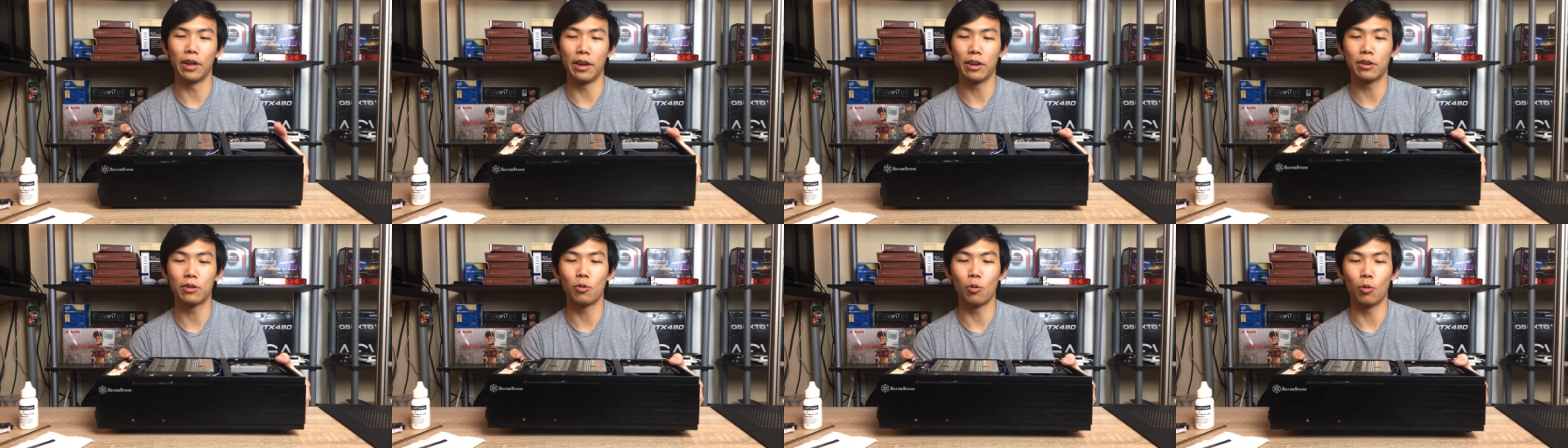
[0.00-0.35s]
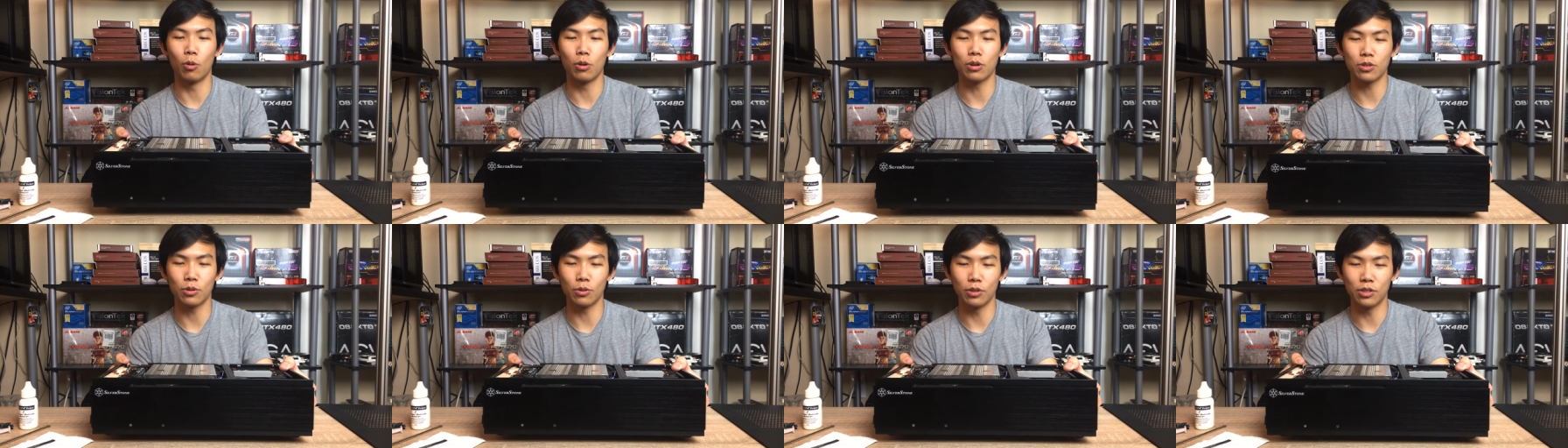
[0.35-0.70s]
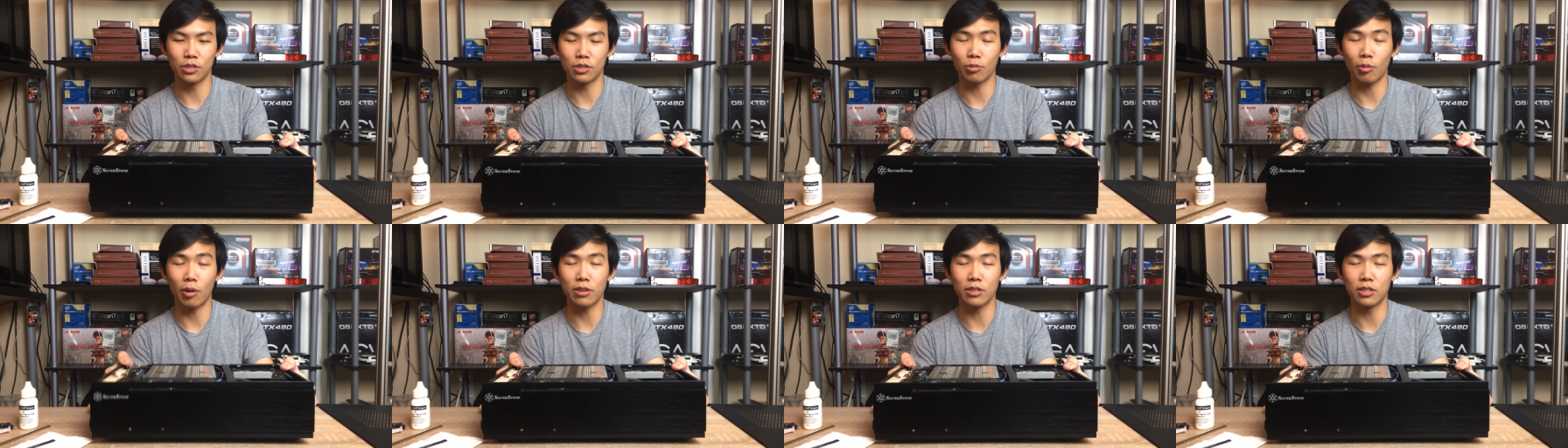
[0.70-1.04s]
eight cores on
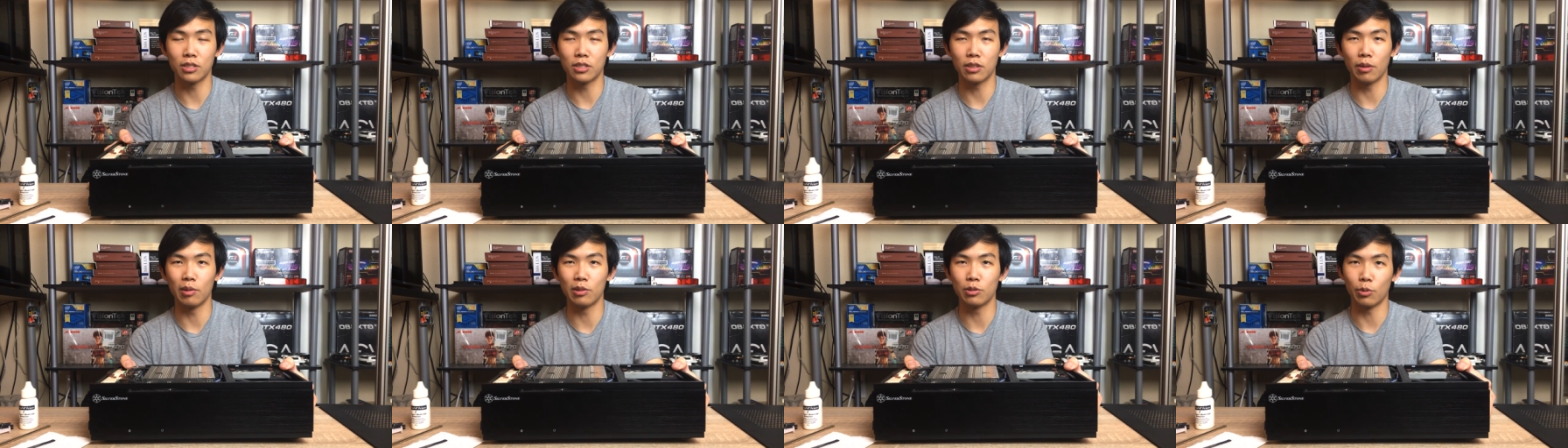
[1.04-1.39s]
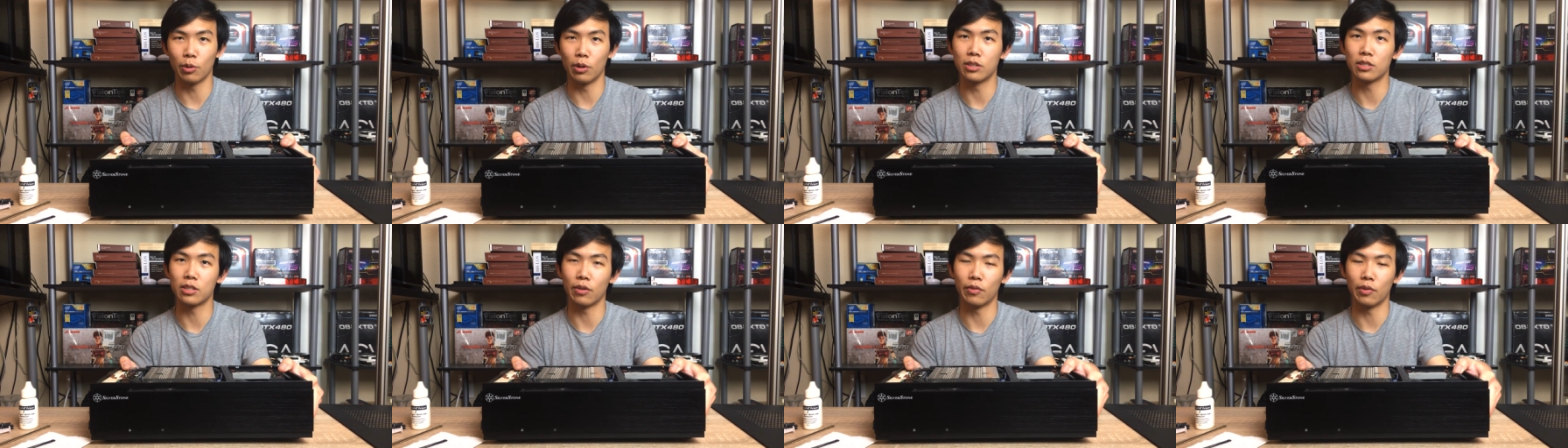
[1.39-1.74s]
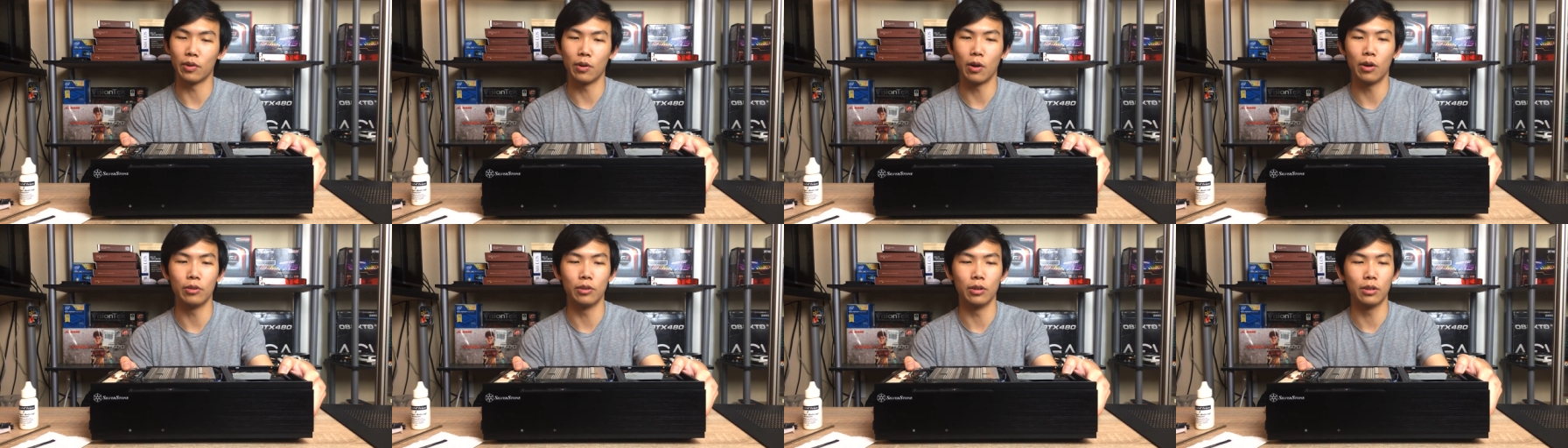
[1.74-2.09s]
this Ryzen seven
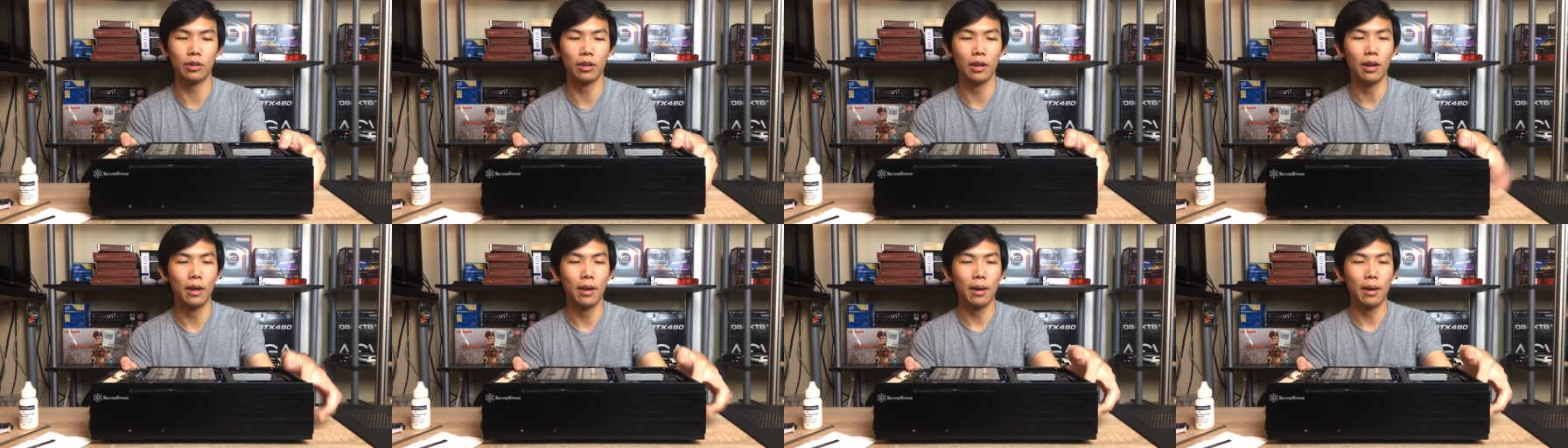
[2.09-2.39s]
twenty-seven hundred.